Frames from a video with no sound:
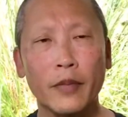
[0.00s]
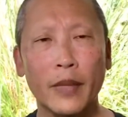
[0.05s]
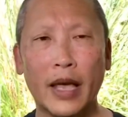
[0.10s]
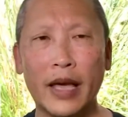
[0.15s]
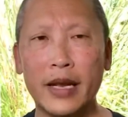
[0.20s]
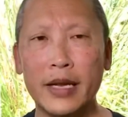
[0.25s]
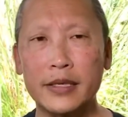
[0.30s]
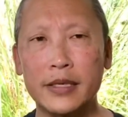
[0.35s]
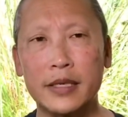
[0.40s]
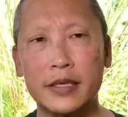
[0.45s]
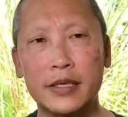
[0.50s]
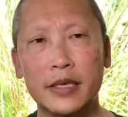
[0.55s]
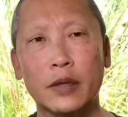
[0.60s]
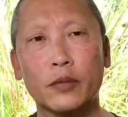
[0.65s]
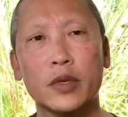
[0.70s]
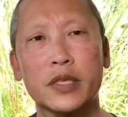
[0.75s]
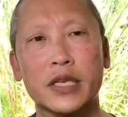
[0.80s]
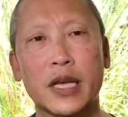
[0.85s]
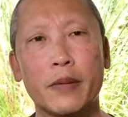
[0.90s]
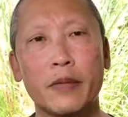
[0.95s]
And as the sun
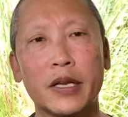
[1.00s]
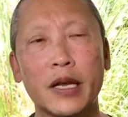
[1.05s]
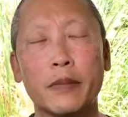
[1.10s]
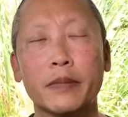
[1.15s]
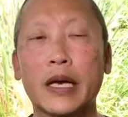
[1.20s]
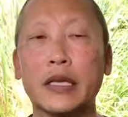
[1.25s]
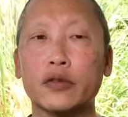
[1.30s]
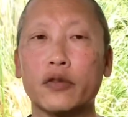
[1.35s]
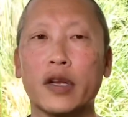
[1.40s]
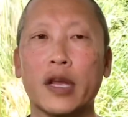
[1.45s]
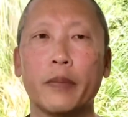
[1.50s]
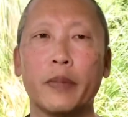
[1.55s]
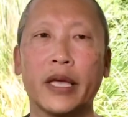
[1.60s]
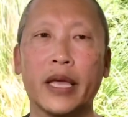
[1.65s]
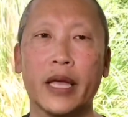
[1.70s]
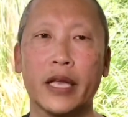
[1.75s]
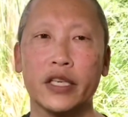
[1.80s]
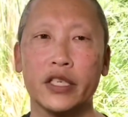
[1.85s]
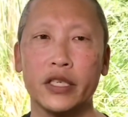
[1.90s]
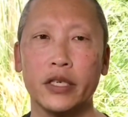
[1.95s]
was coming up, that's when I
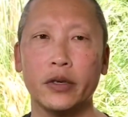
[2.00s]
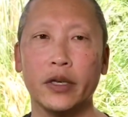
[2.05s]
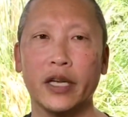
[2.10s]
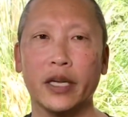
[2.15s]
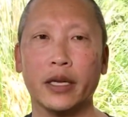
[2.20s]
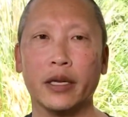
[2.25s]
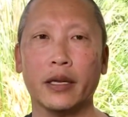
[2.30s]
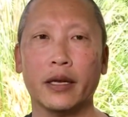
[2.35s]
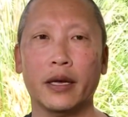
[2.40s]
began shooting.